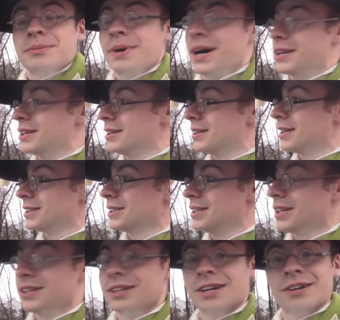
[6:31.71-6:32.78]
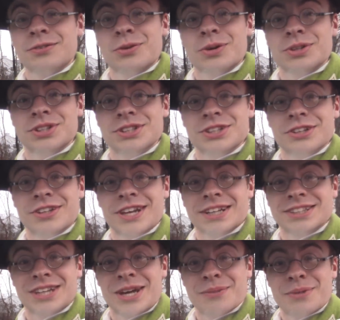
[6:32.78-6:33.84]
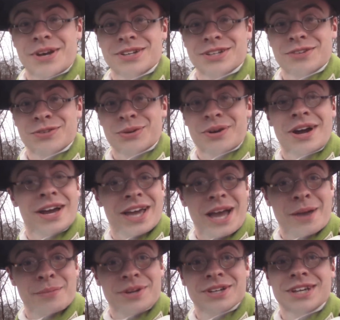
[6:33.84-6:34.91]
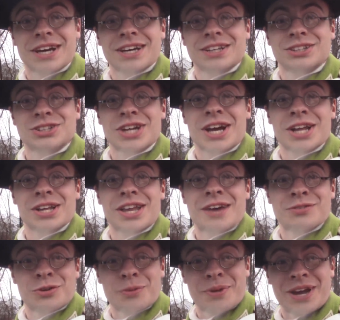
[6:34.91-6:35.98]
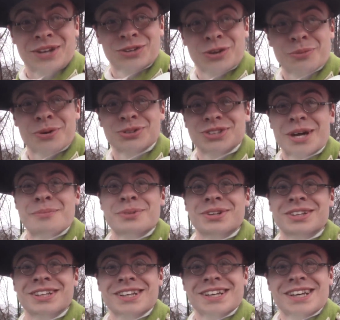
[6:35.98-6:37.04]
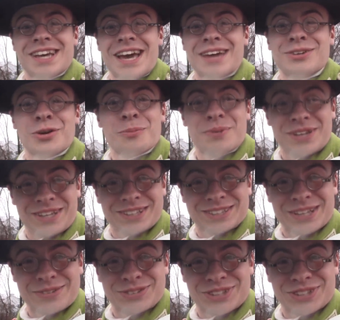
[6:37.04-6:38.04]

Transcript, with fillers: But, yes indeed, of course, until the next time, my dear viewer, I am and I shall ever remain your most humble and obedient of